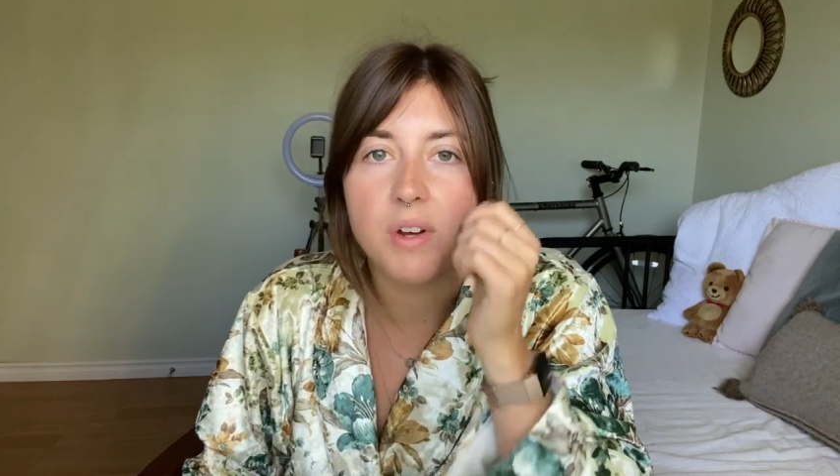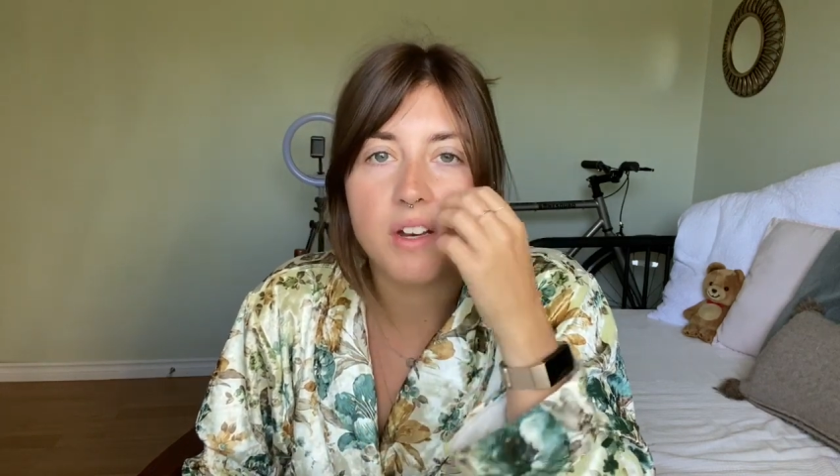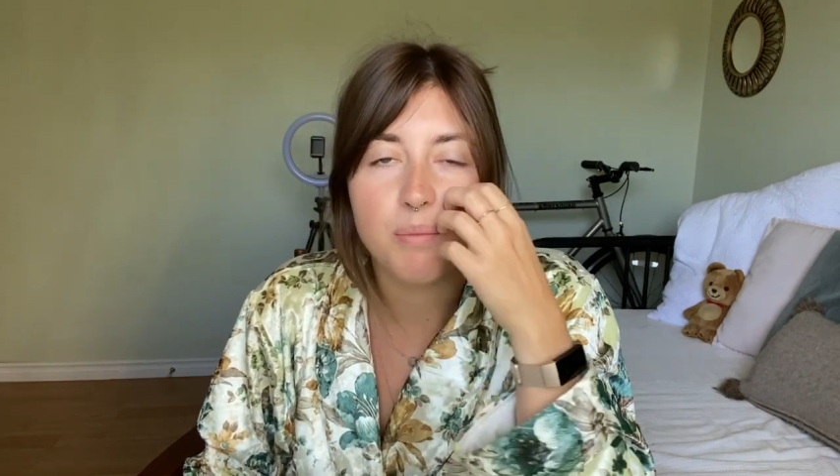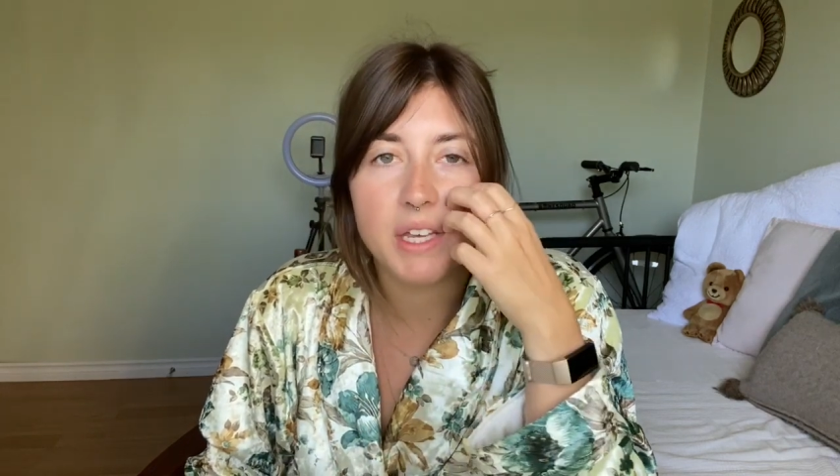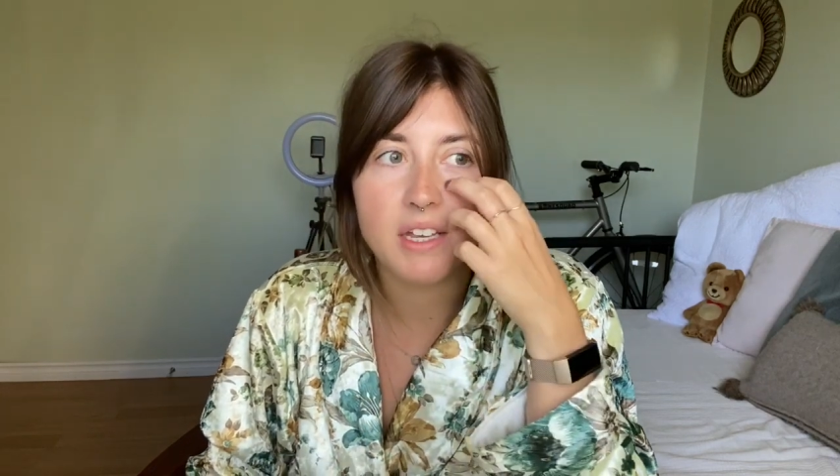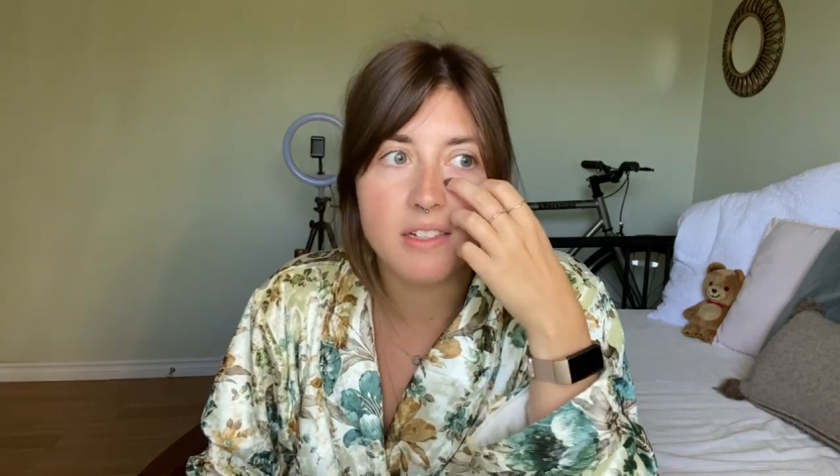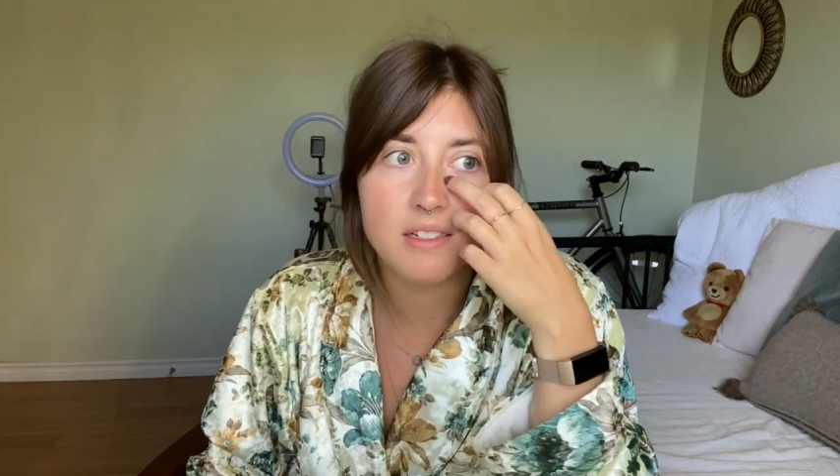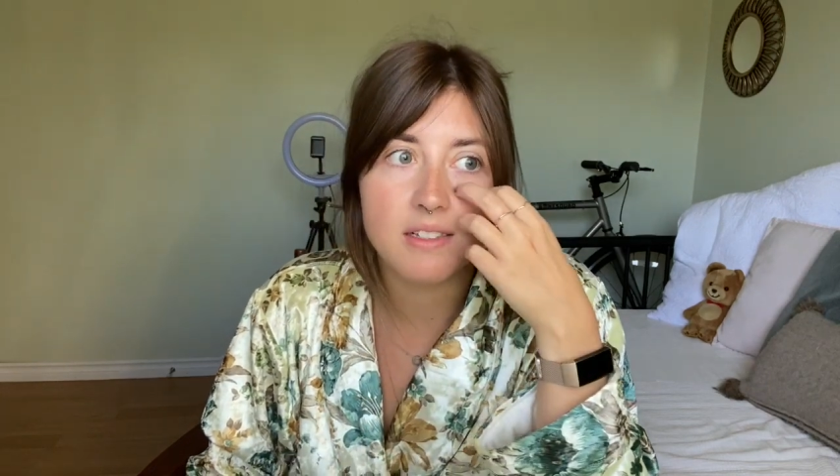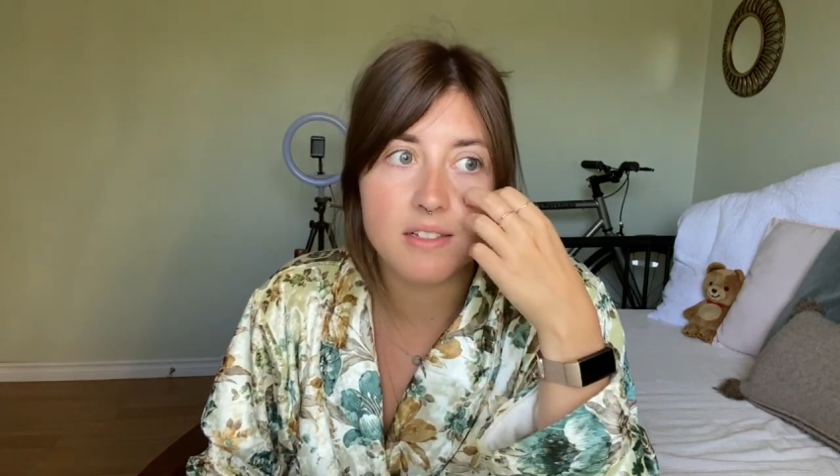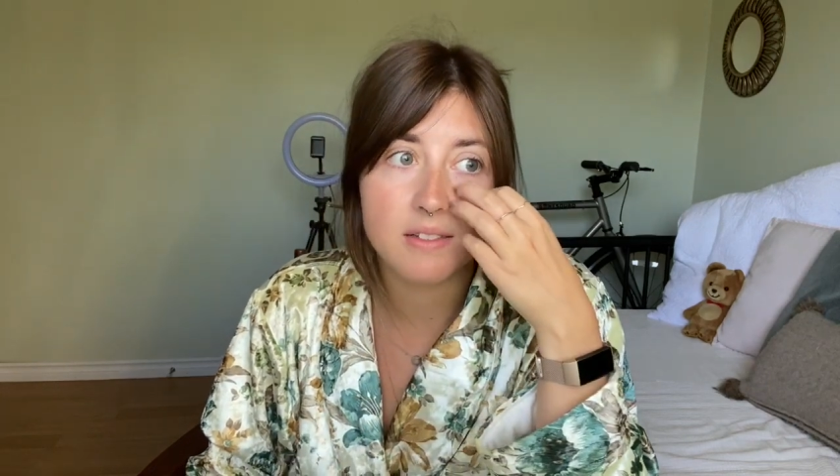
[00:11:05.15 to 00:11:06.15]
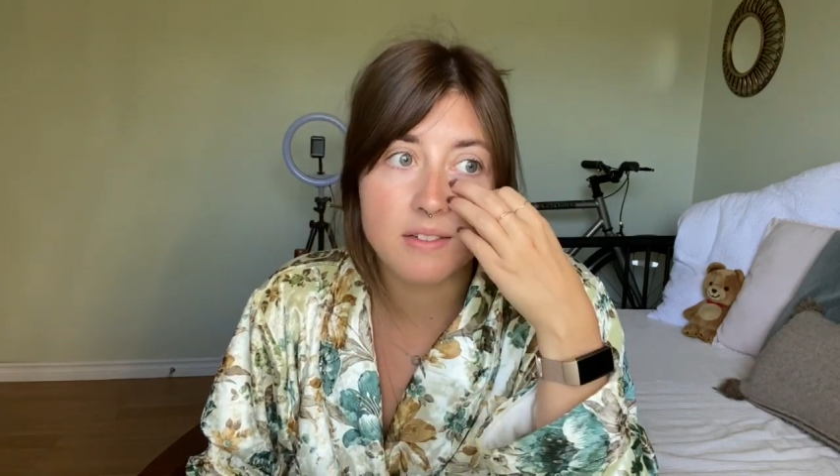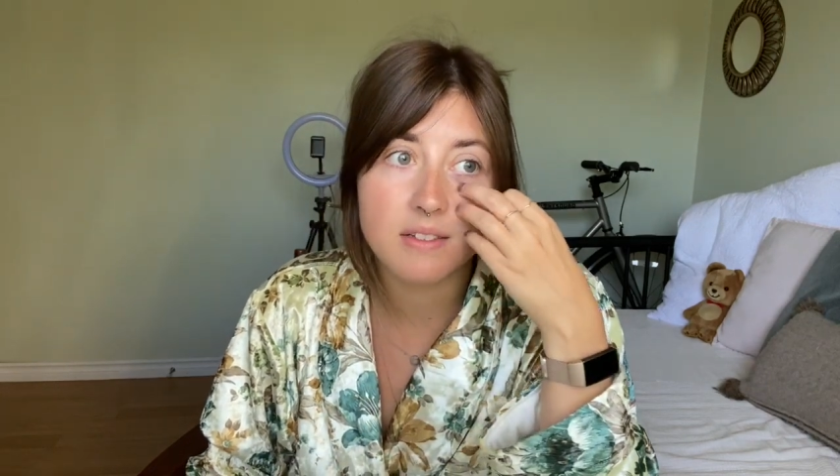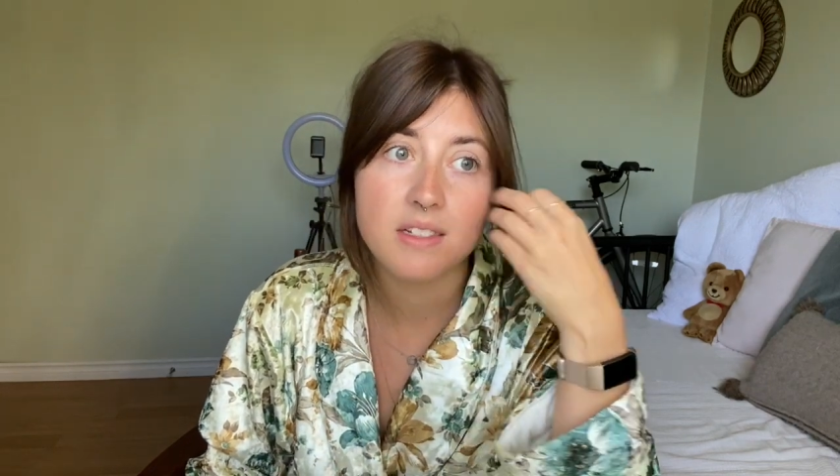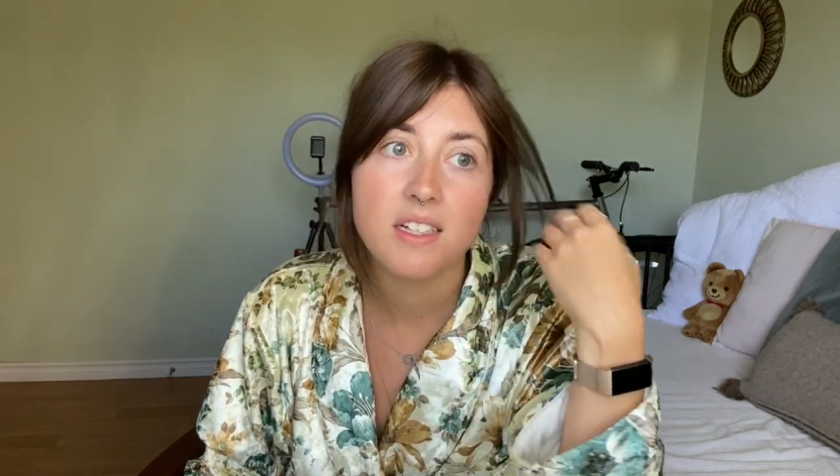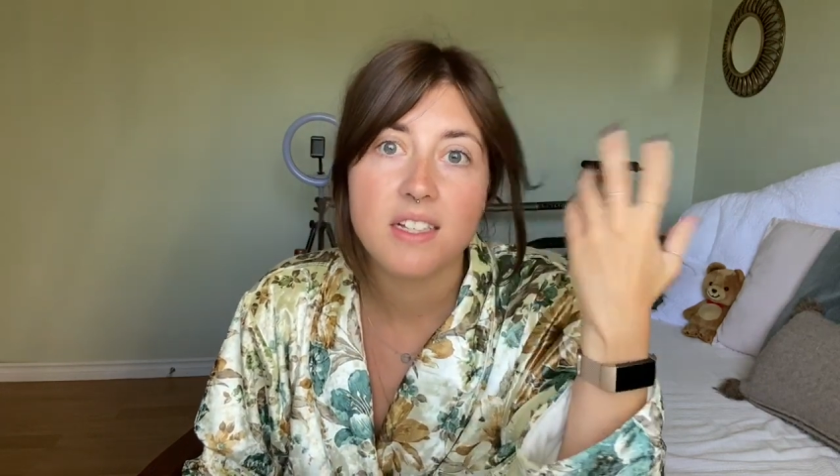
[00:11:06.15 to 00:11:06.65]
because
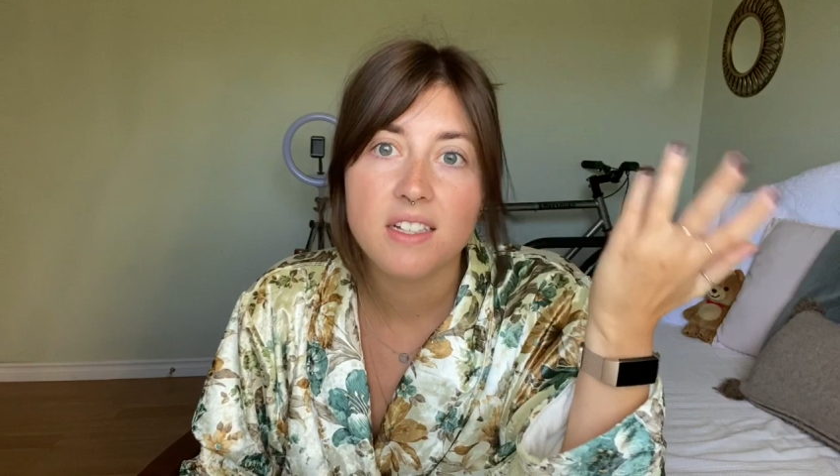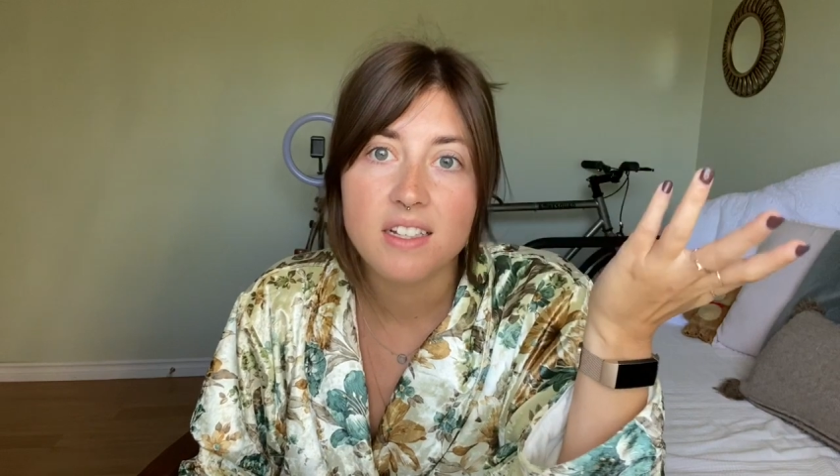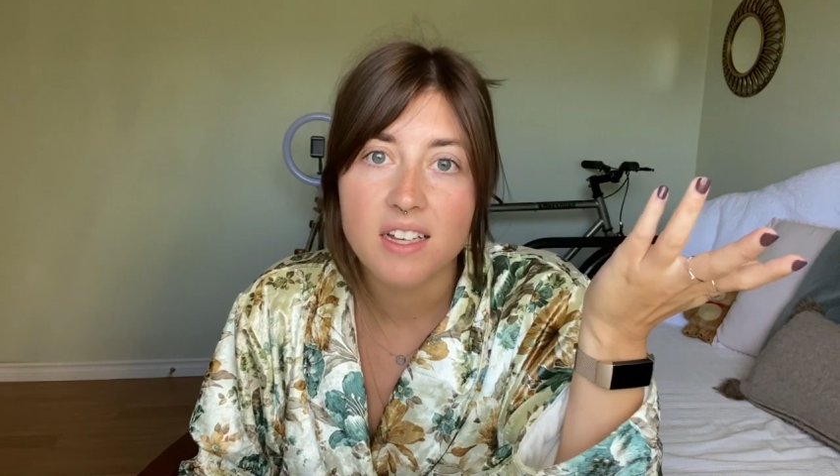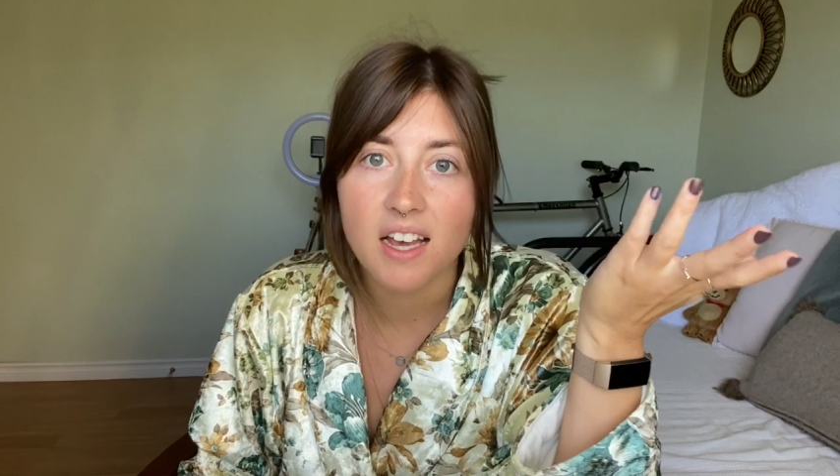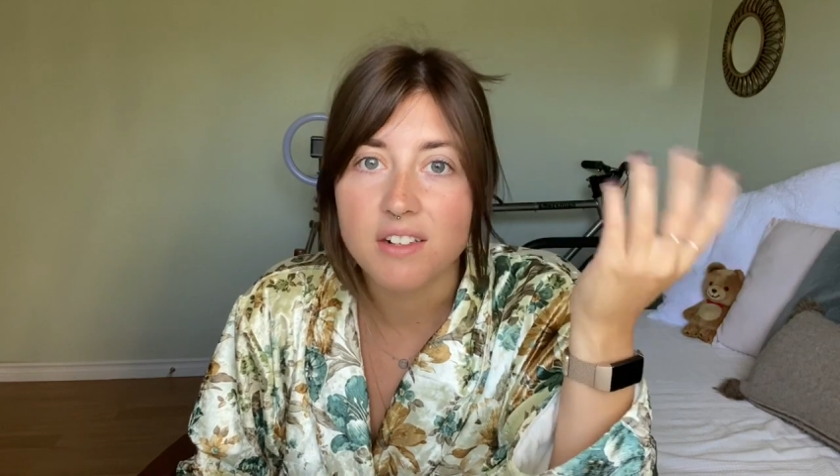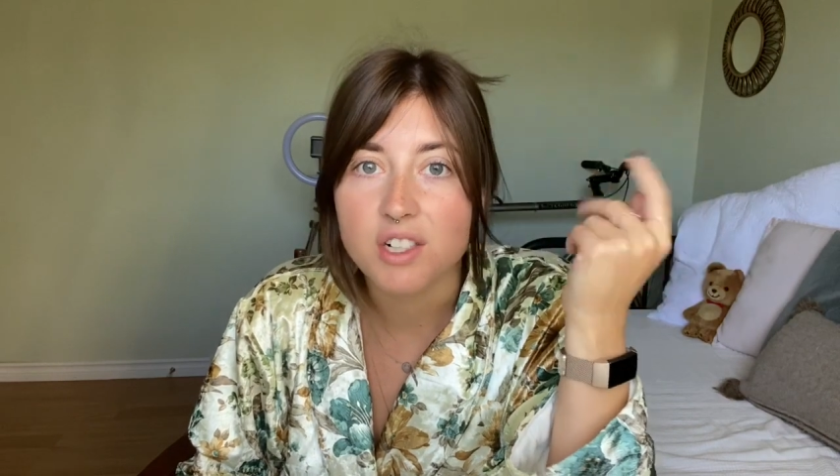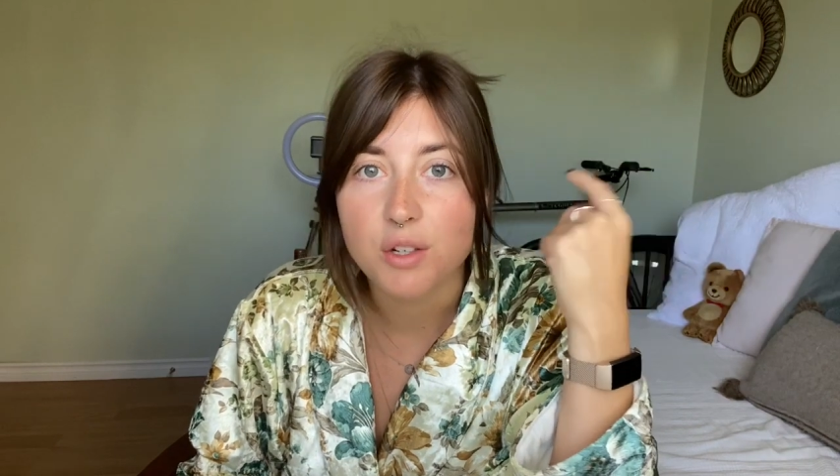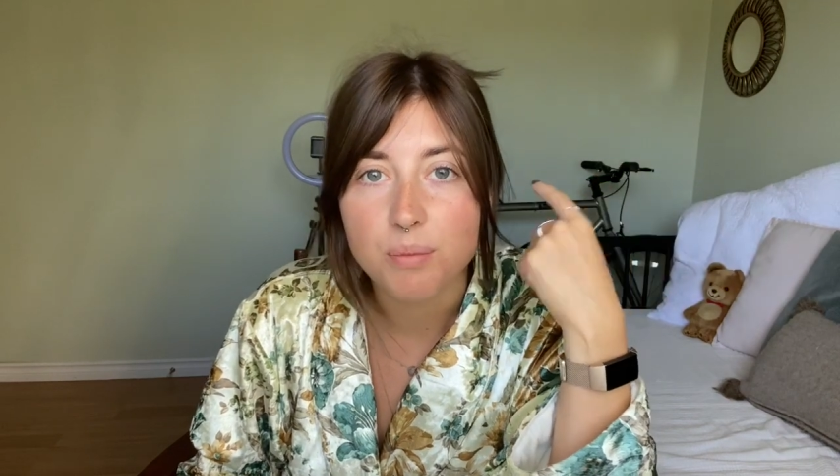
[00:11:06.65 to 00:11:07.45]
I don't know.